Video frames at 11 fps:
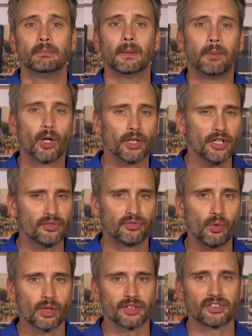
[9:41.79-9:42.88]
But part of the
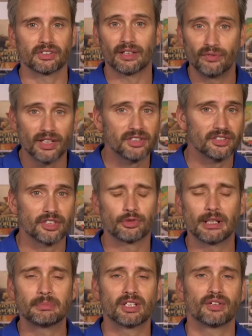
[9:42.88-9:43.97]
Force, like visions and
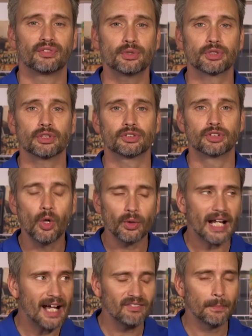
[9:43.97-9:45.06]
dreams of the future, don't
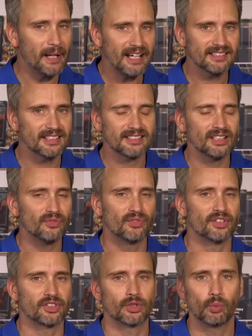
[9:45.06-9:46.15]
have a basis in the
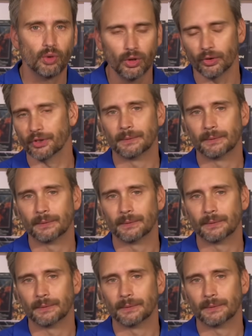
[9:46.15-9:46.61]
physical world.